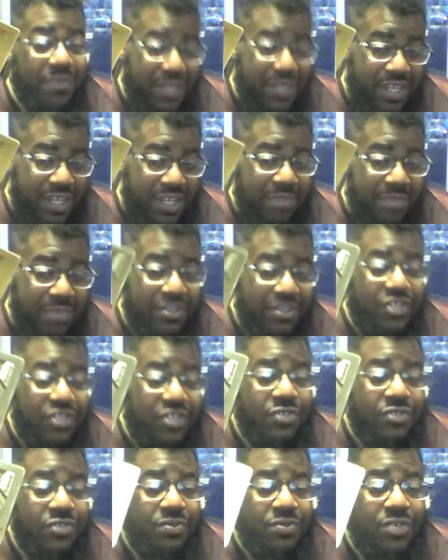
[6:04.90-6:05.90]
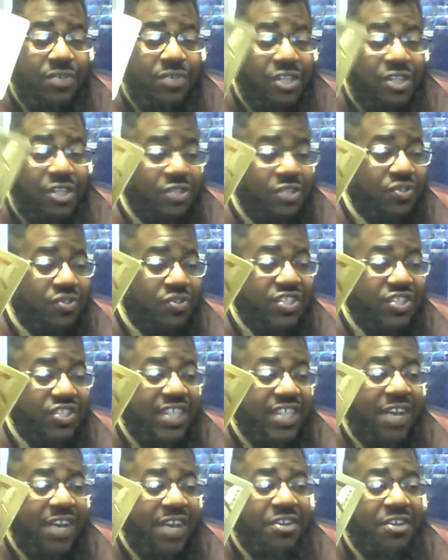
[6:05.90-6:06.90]
it comes to you, you just
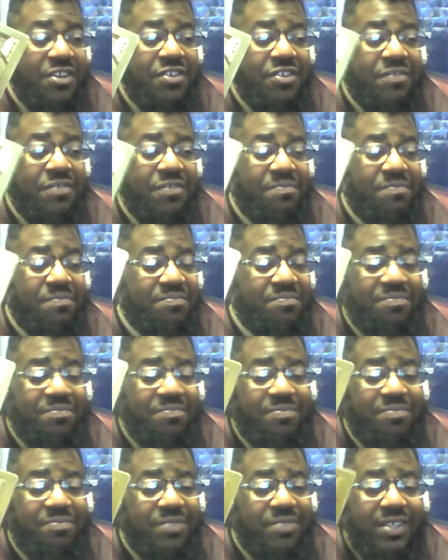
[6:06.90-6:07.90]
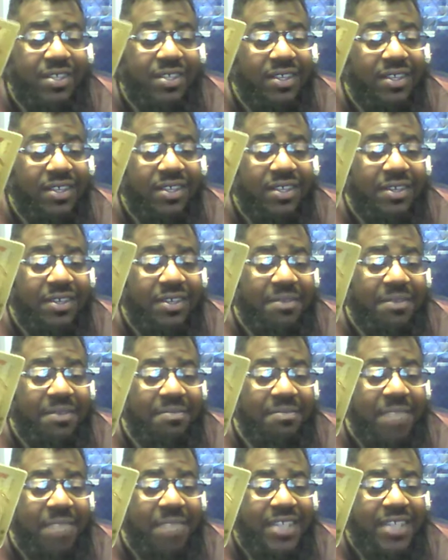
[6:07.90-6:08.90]
out here
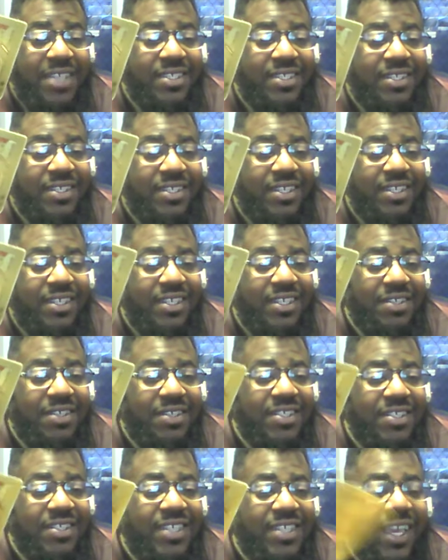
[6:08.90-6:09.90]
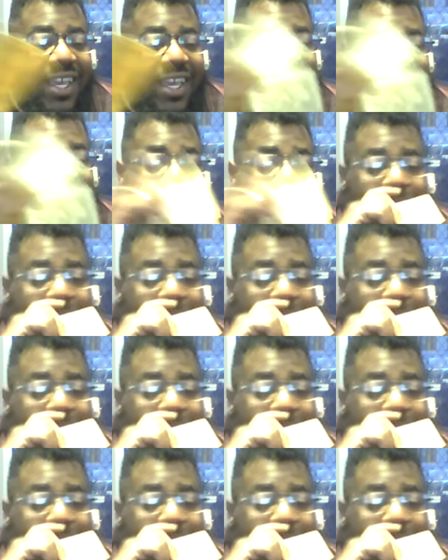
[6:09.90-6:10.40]
basically scared,